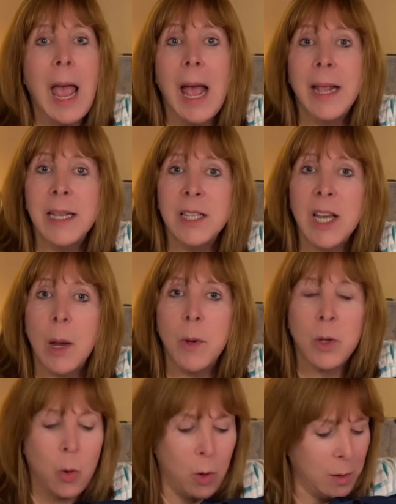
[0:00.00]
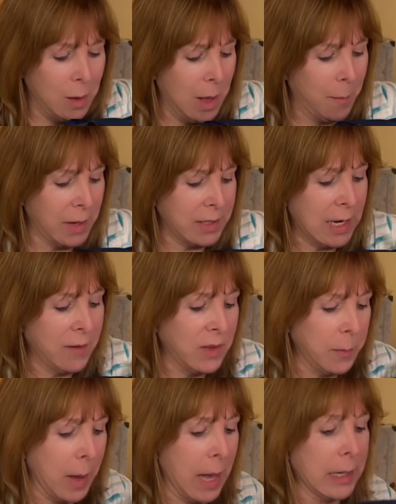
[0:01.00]
And this I would call my safety
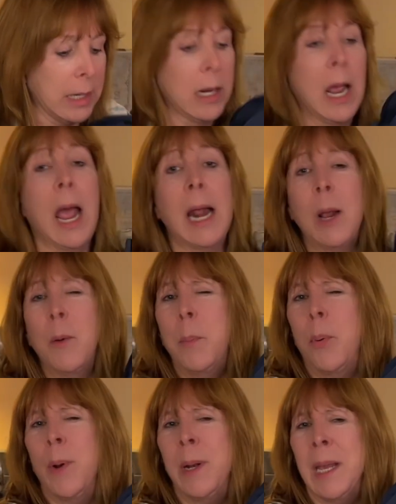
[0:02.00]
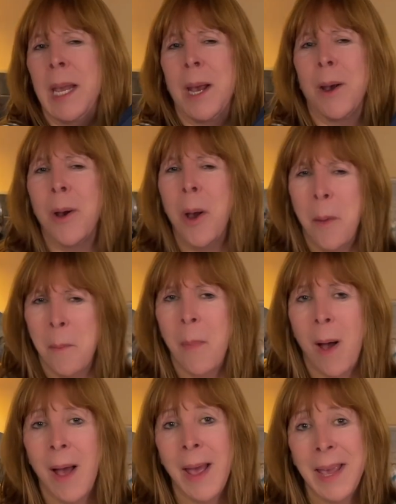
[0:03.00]
pocket. And I would put in here
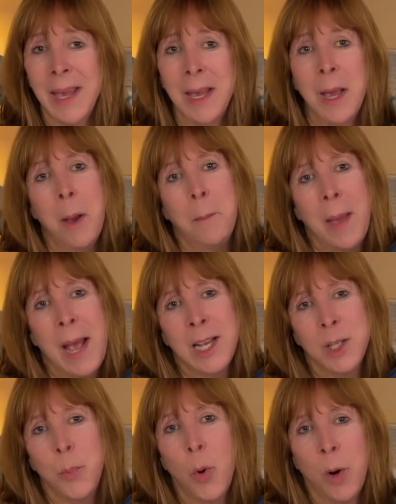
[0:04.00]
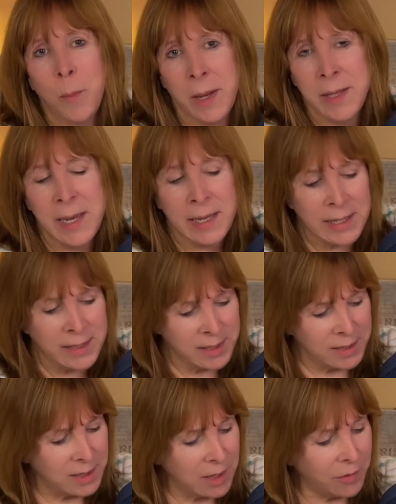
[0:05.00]
my passport, my tickets,
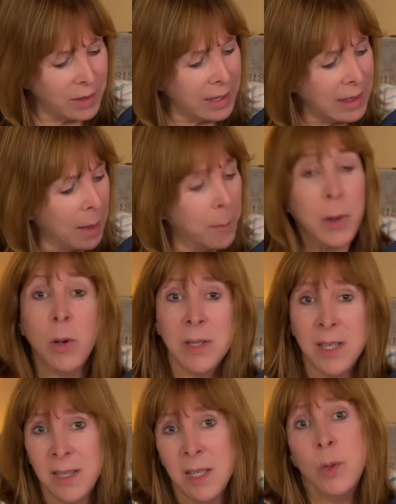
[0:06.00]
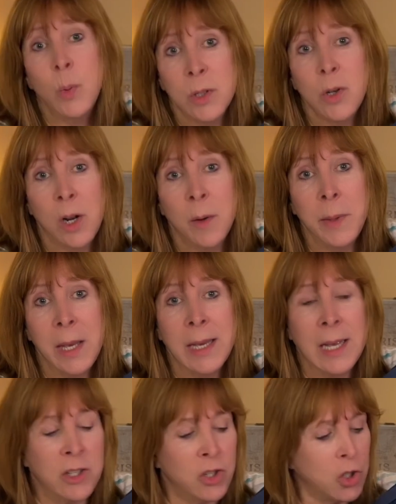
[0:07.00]
and stuff like that, because this is what's going to be
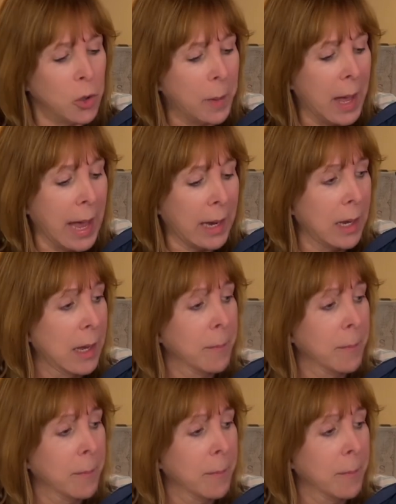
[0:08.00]
against your back.